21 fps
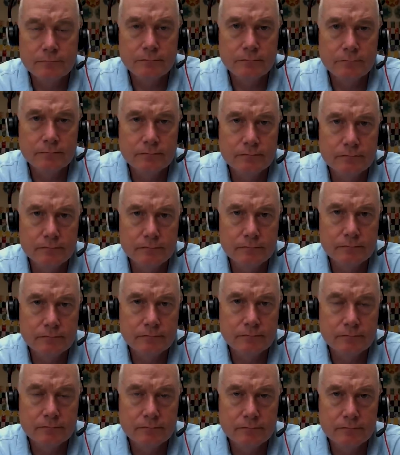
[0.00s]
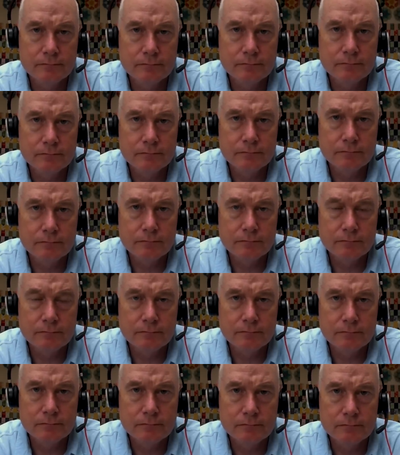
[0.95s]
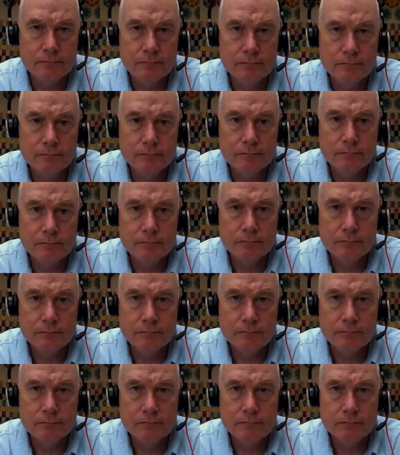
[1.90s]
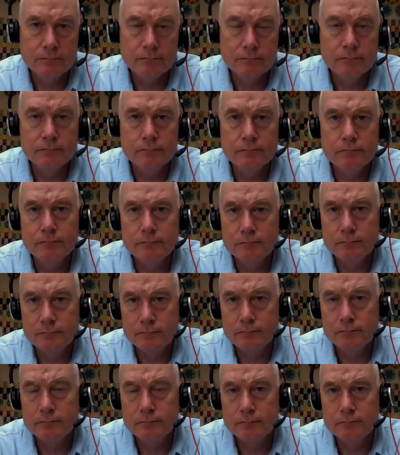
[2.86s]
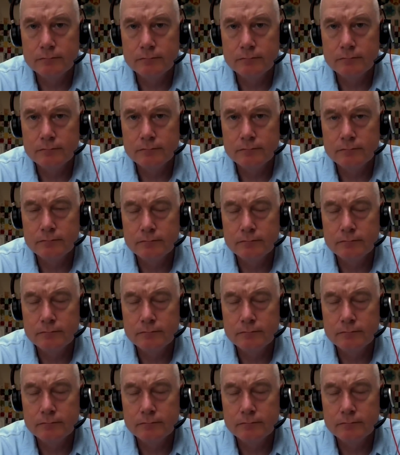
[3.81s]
[no speech]